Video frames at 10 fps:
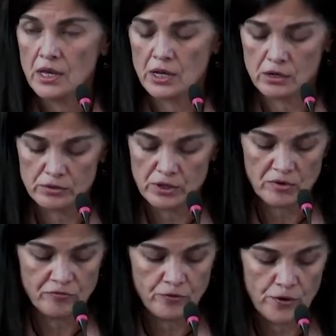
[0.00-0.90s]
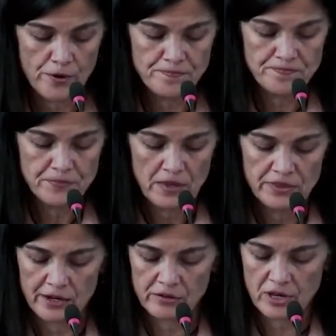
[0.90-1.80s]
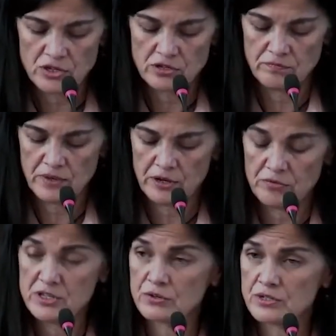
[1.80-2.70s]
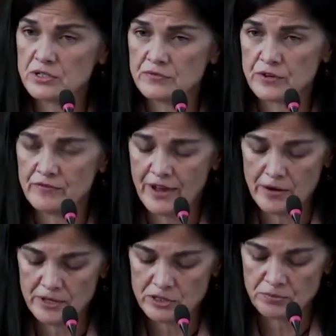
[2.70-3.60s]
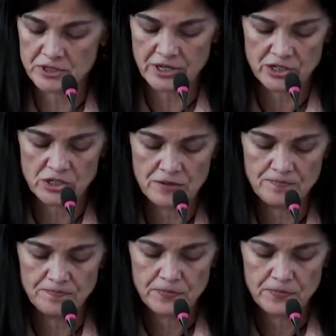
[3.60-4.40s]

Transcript: including reform, the allocation of better resources for environmental protection,